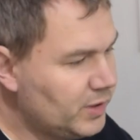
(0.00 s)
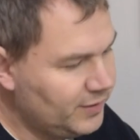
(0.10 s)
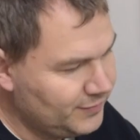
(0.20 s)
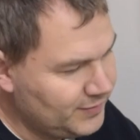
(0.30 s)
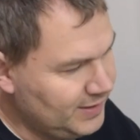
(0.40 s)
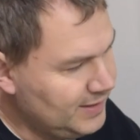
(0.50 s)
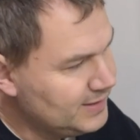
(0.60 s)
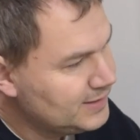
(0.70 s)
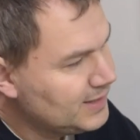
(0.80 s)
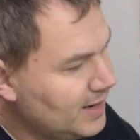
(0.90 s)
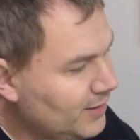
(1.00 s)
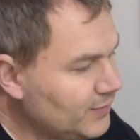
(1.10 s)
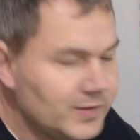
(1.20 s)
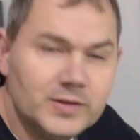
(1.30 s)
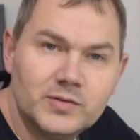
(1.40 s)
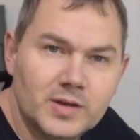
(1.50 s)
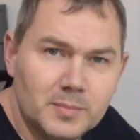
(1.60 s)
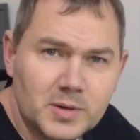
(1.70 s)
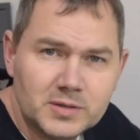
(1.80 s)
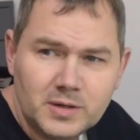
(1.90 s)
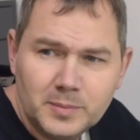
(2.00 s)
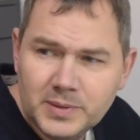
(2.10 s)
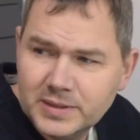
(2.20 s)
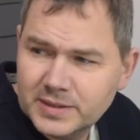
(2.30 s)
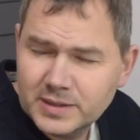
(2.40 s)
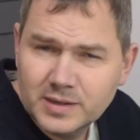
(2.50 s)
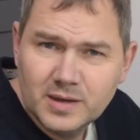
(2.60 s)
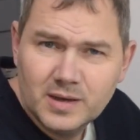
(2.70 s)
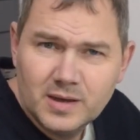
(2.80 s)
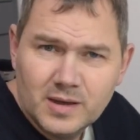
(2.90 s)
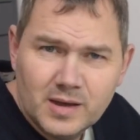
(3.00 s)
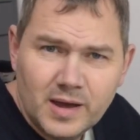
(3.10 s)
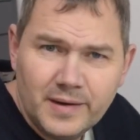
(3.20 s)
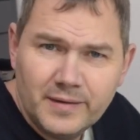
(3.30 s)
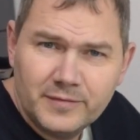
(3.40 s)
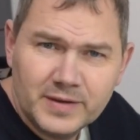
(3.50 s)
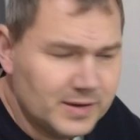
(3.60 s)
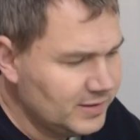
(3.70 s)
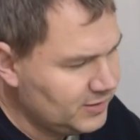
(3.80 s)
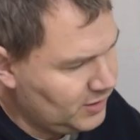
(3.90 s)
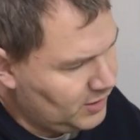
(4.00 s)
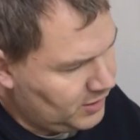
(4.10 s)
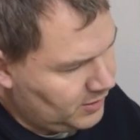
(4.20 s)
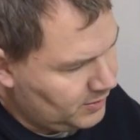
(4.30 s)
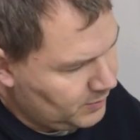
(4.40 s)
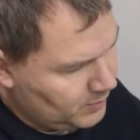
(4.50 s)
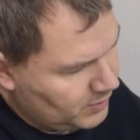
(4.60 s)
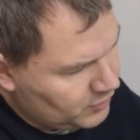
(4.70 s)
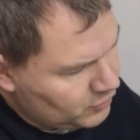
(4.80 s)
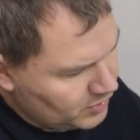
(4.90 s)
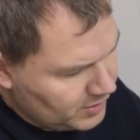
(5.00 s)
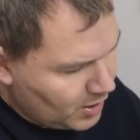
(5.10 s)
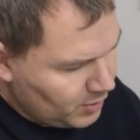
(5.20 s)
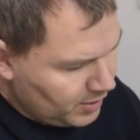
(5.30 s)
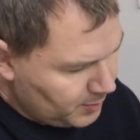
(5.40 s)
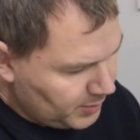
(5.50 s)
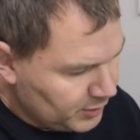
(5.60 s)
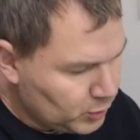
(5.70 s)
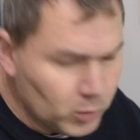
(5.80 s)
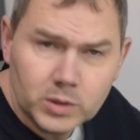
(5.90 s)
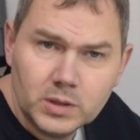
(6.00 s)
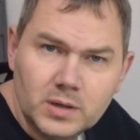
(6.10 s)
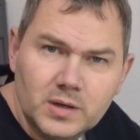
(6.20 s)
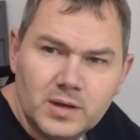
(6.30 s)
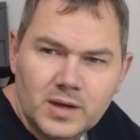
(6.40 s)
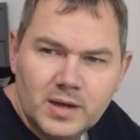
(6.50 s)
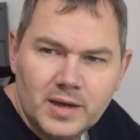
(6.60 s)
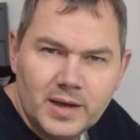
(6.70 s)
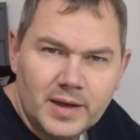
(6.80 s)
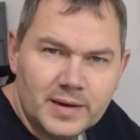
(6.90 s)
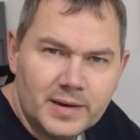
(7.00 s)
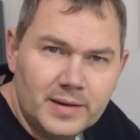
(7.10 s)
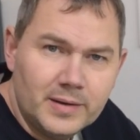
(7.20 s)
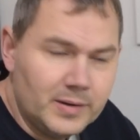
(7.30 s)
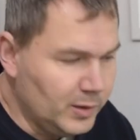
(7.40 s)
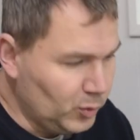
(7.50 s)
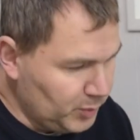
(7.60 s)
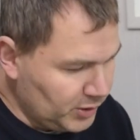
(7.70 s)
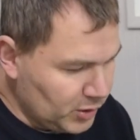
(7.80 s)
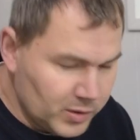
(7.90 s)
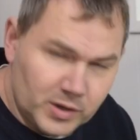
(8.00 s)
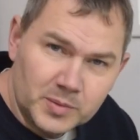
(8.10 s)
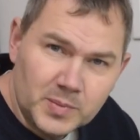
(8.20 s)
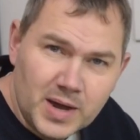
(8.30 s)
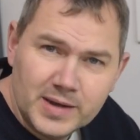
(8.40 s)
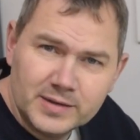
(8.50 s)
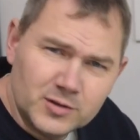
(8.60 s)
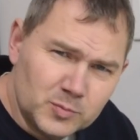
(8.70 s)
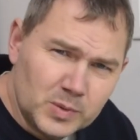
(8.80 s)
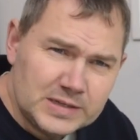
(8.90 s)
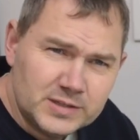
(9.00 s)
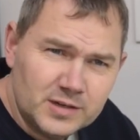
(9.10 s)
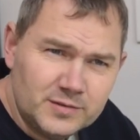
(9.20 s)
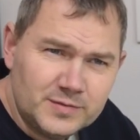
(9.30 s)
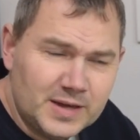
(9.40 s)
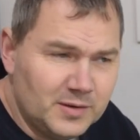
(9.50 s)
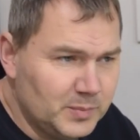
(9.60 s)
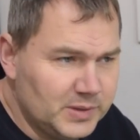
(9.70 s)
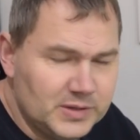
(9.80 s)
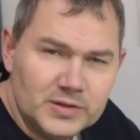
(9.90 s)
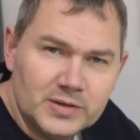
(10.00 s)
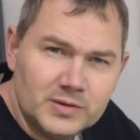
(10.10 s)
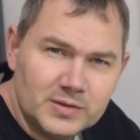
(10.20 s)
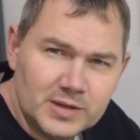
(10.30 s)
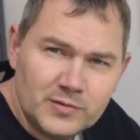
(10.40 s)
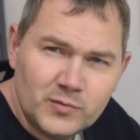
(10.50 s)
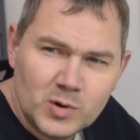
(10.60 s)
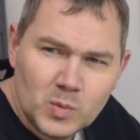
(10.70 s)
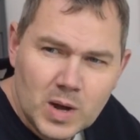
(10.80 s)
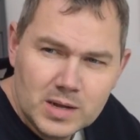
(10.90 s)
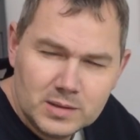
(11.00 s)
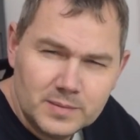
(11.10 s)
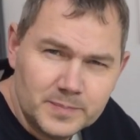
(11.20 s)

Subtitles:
of the inside of this modular building, and I think it turned out pretty cool, and it will be going on my display shelf and be there for a while.